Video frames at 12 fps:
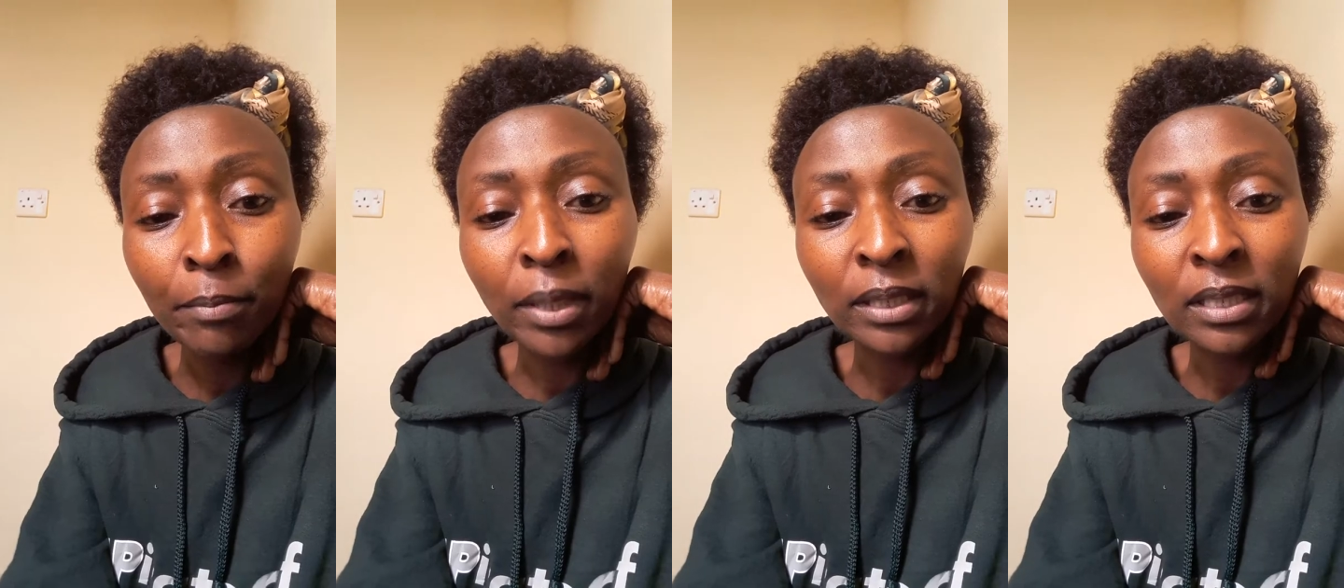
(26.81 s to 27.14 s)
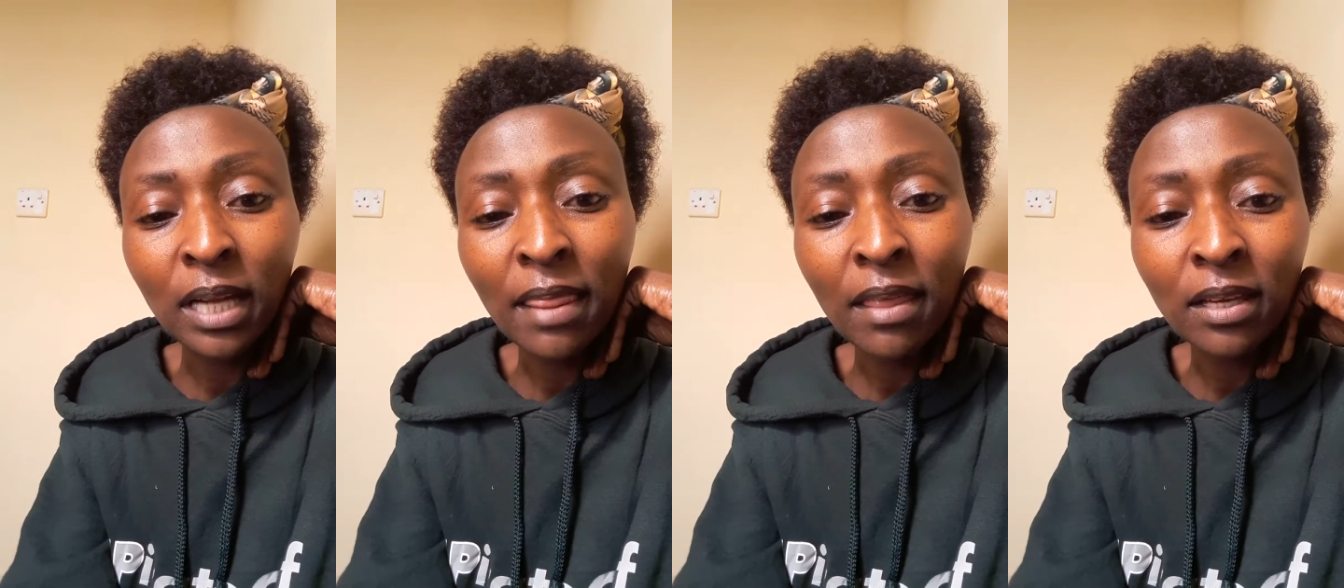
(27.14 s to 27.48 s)
but
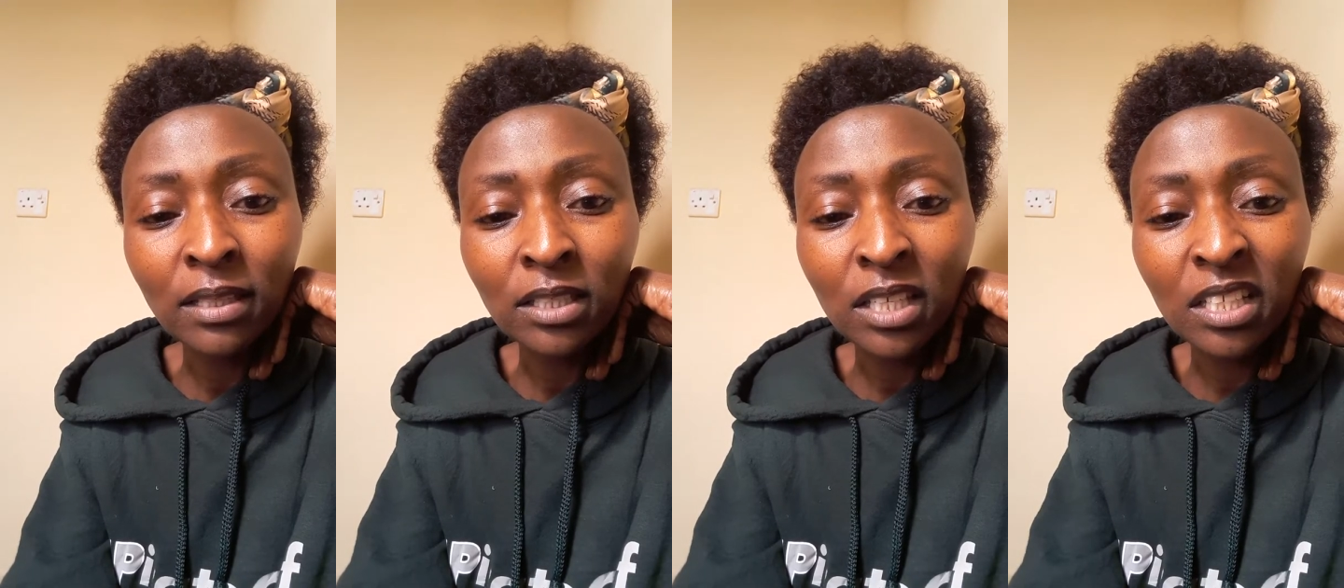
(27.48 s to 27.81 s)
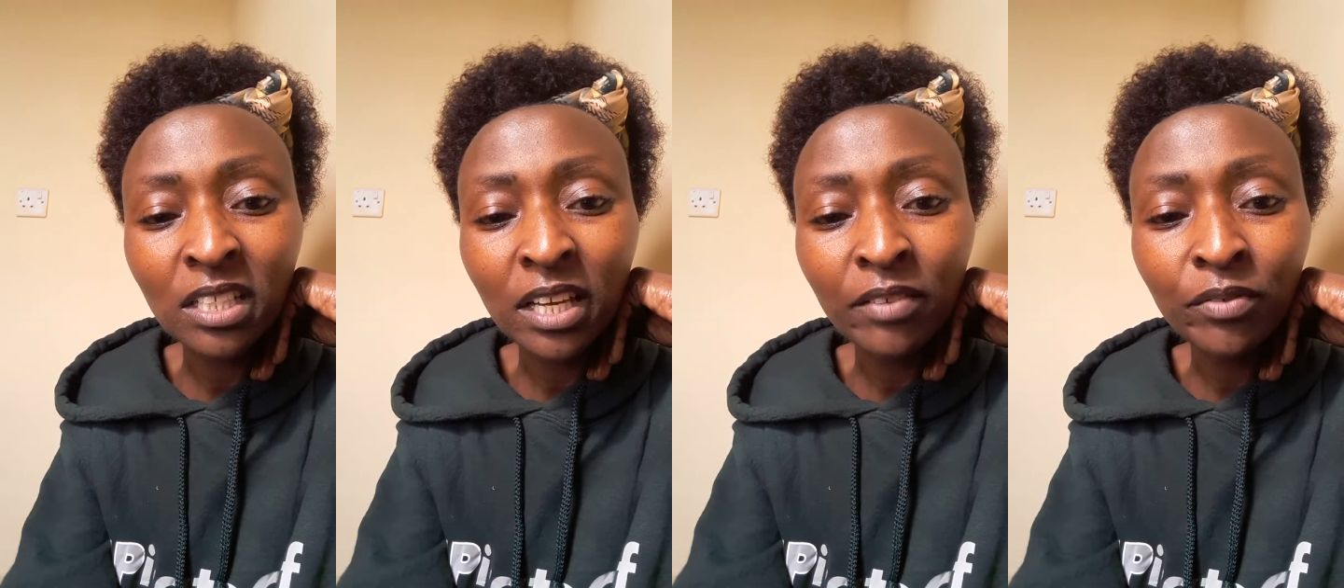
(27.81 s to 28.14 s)
rather it's
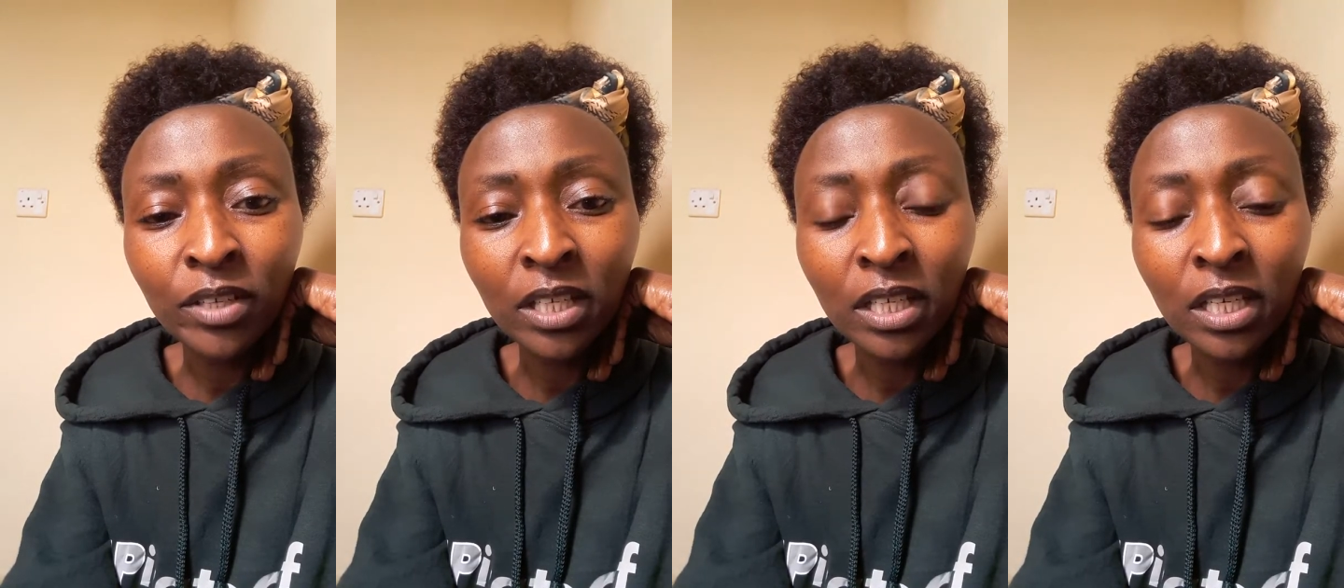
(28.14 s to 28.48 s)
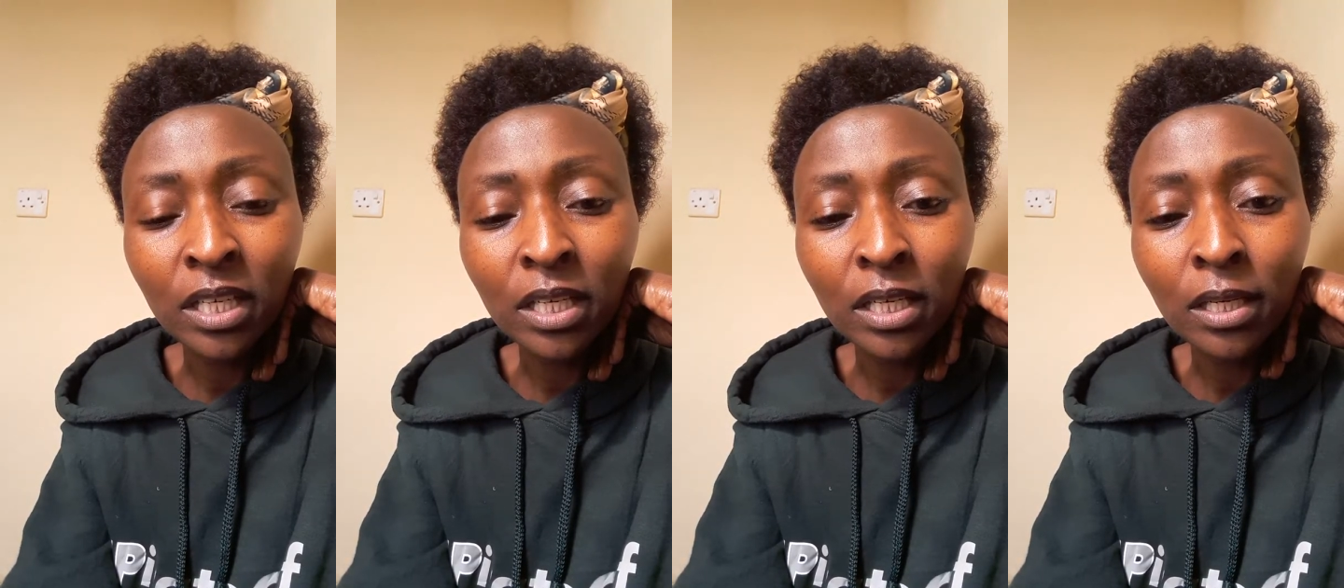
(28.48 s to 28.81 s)
in
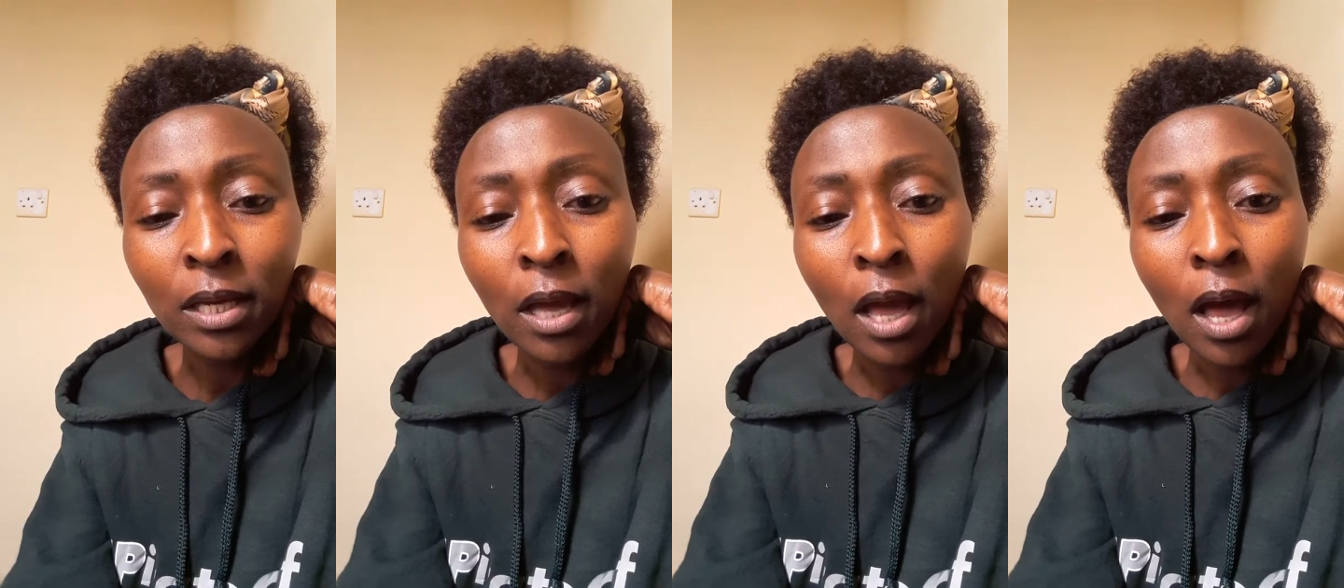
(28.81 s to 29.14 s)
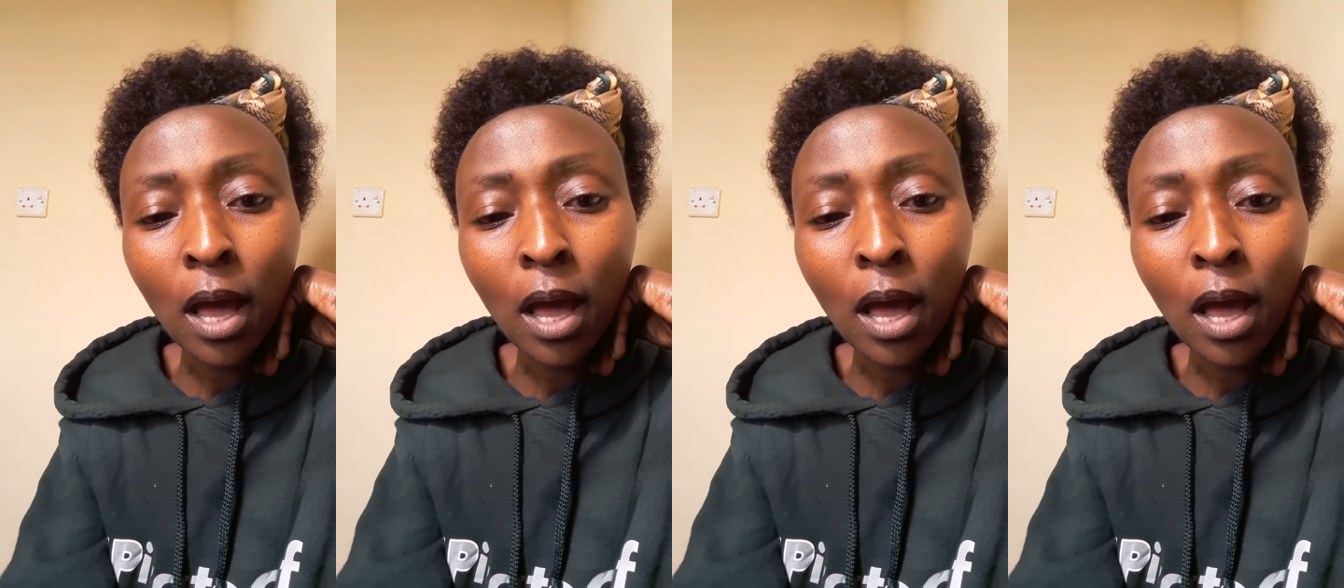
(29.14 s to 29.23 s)
every